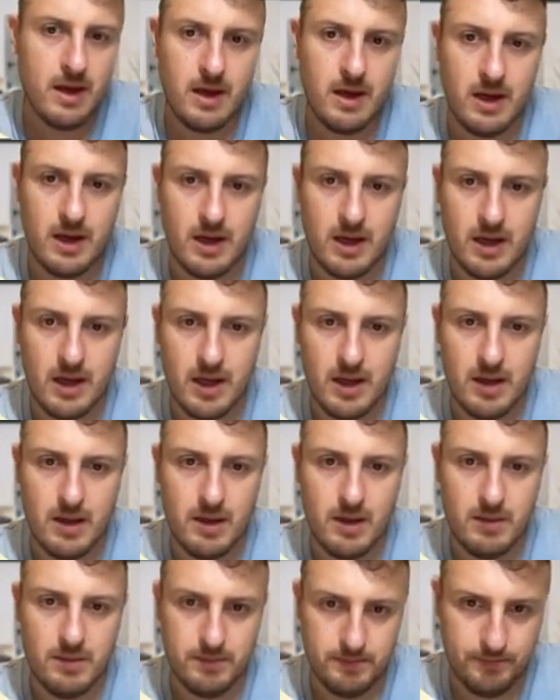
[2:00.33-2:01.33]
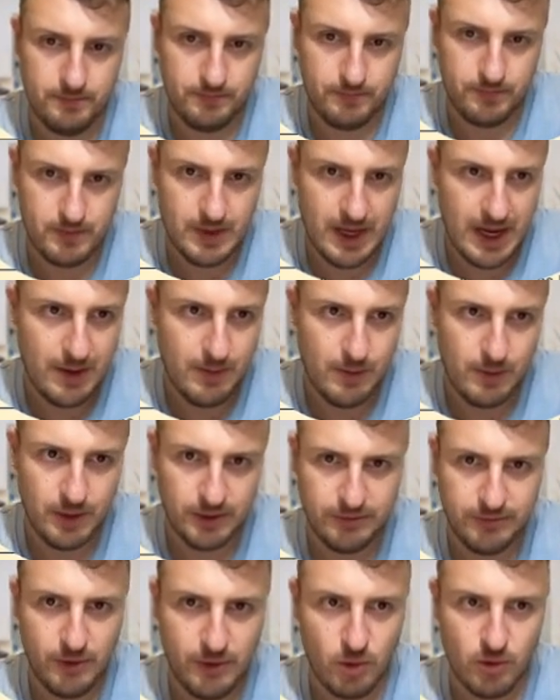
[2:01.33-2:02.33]
Uh, I will
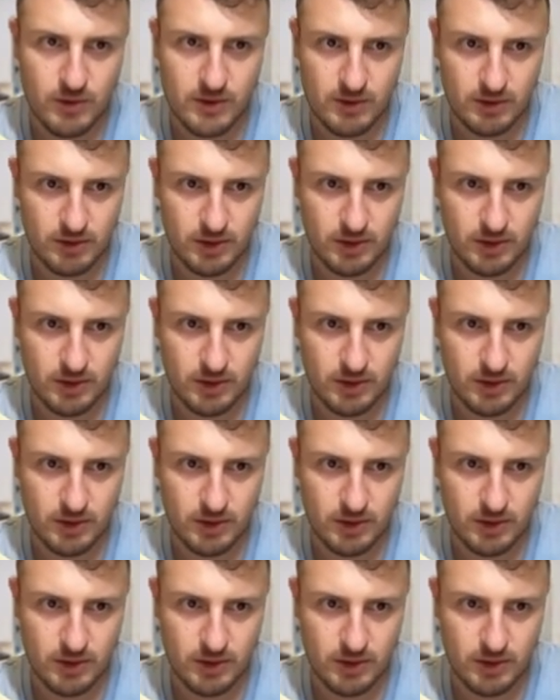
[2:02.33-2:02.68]
not focus on